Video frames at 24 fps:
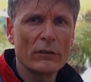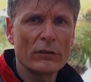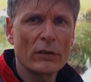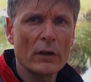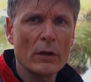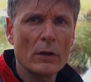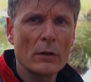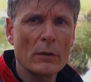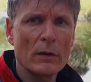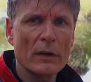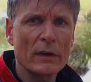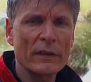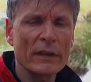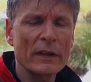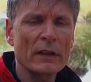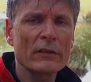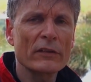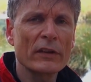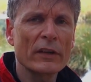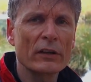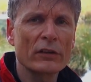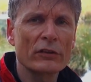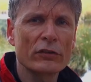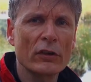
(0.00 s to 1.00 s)
So I
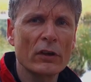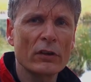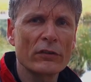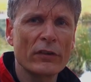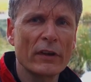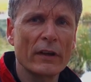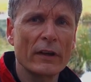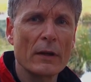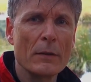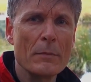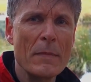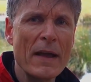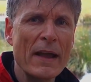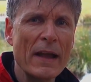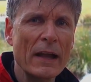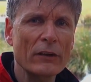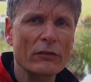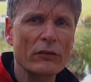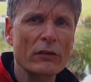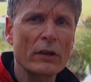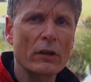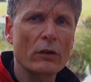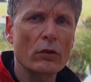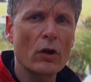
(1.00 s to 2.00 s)
think I'll take a shot here, and I may
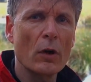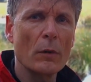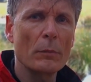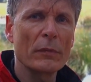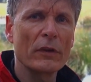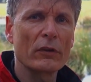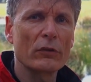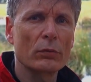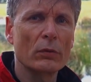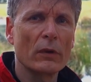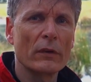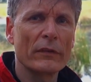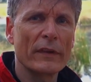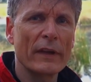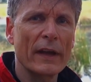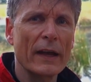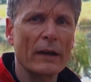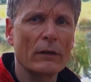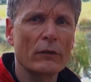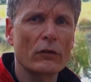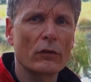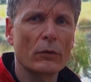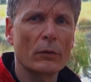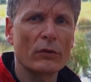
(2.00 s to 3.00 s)
actually crop this one
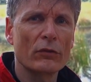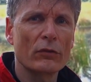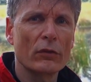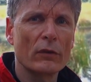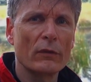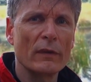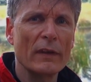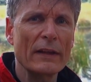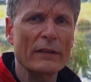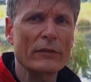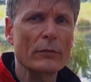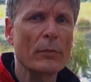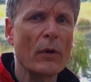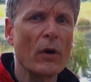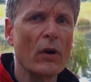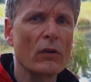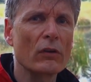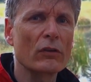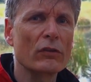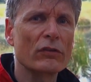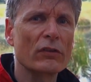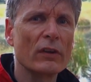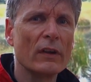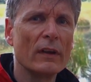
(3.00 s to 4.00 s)
down to a sort of
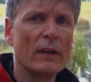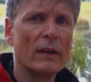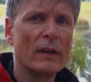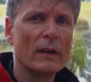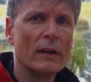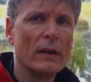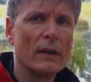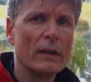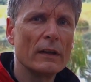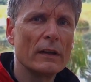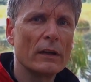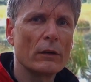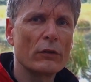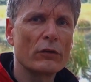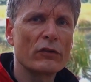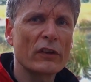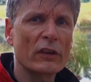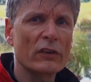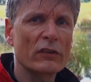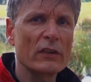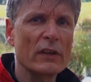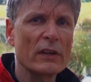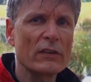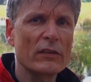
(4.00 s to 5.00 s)
letterbox, you know,
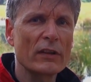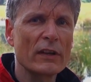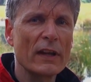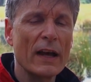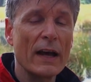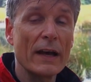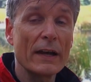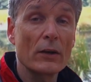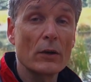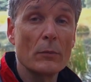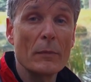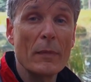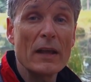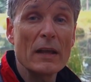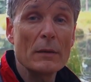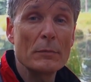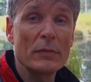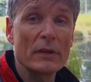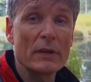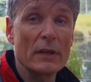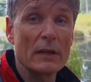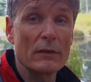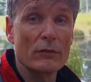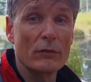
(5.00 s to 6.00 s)
16 to 9, or
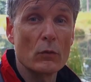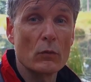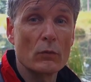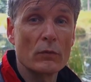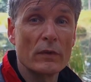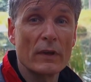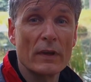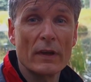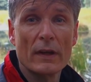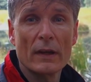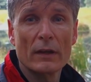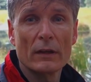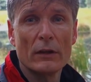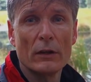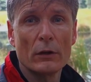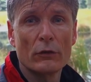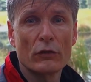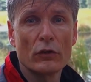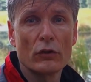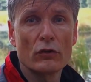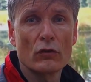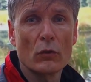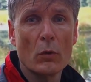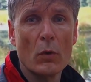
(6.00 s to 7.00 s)
maybe even uh,
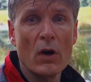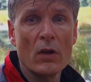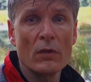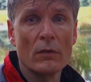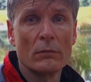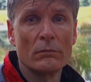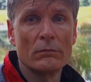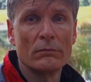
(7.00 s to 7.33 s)
you know, 2 to